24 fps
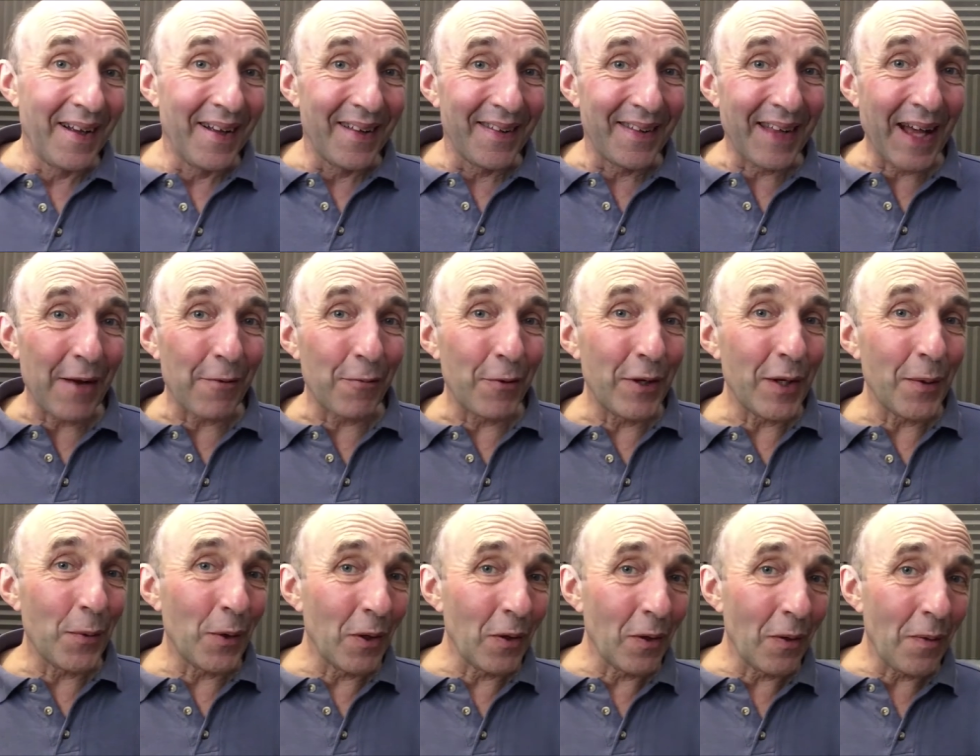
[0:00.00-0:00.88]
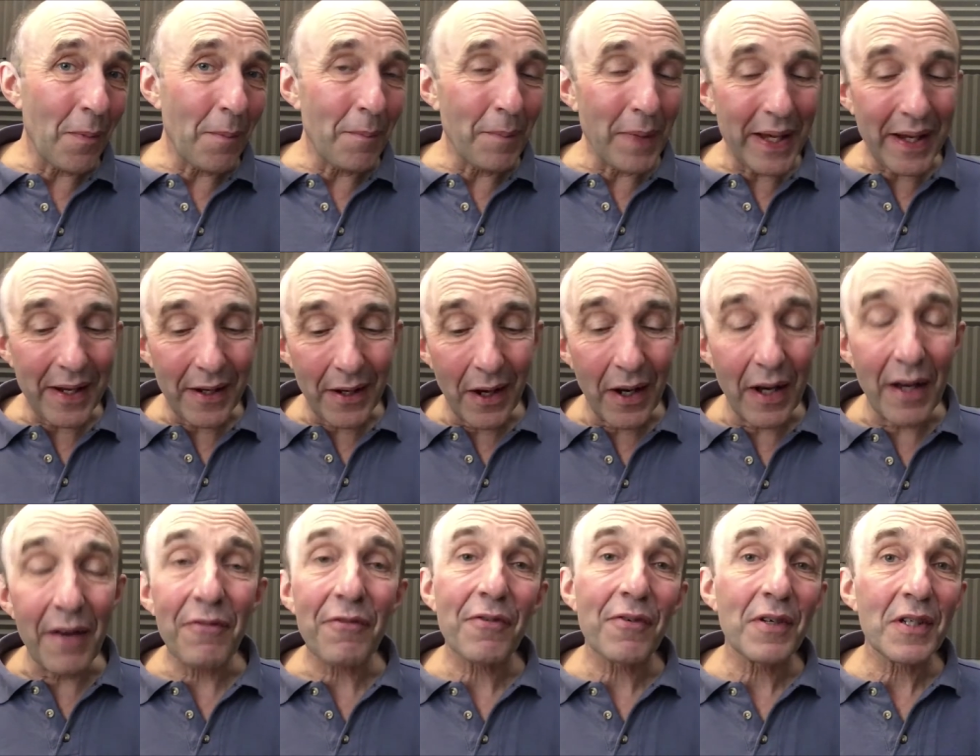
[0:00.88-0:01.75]
that really will make
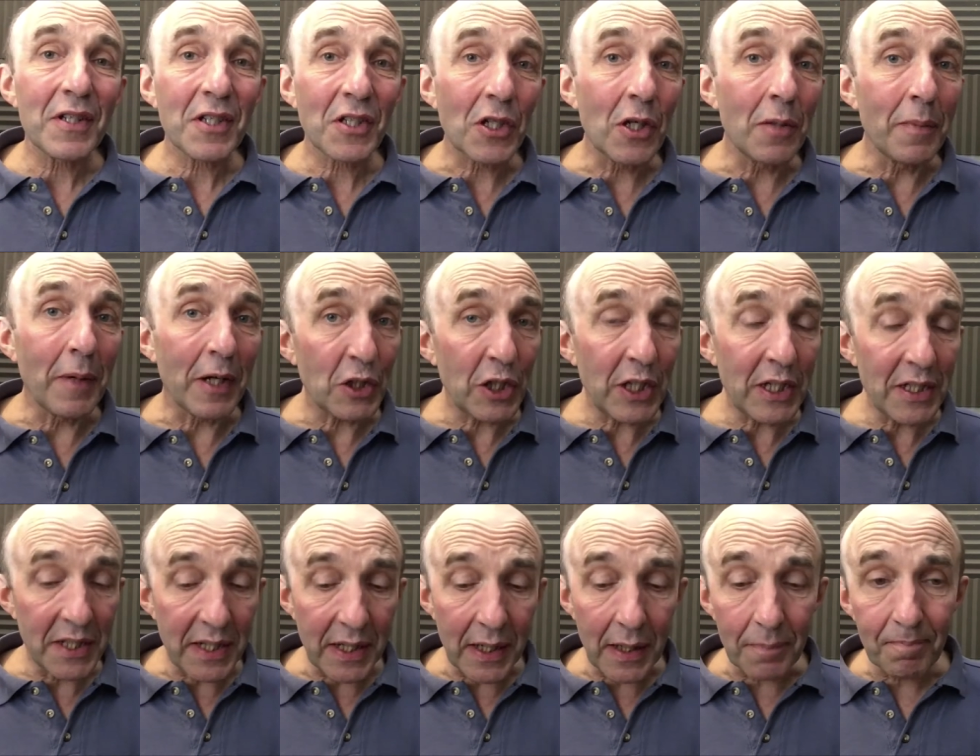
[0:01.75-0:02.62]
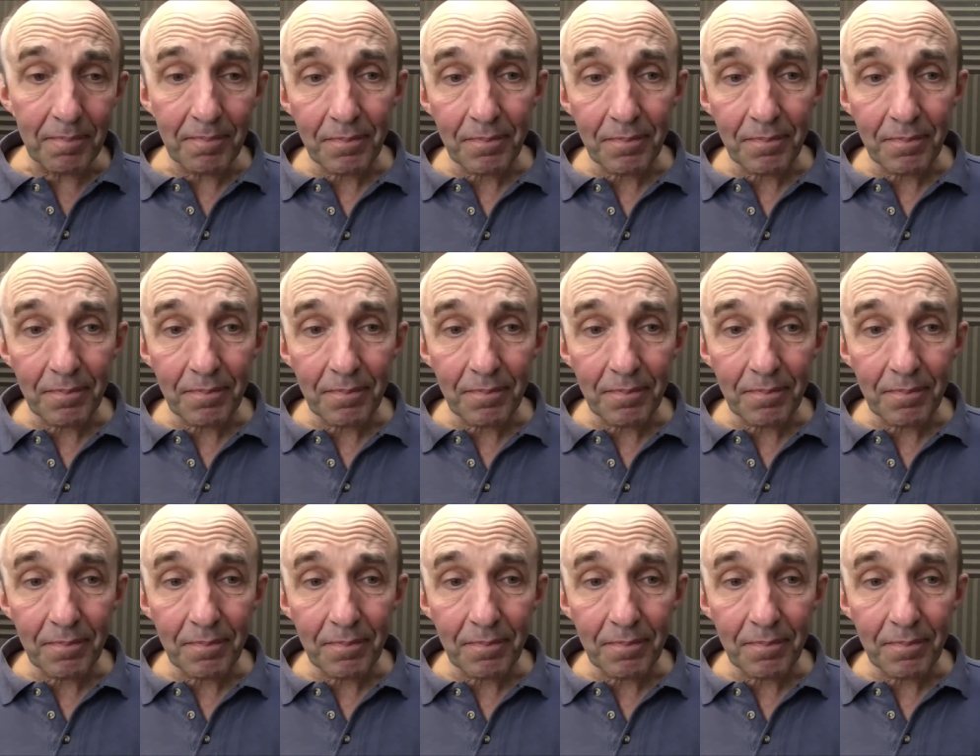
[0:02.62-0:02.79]
life so much easier.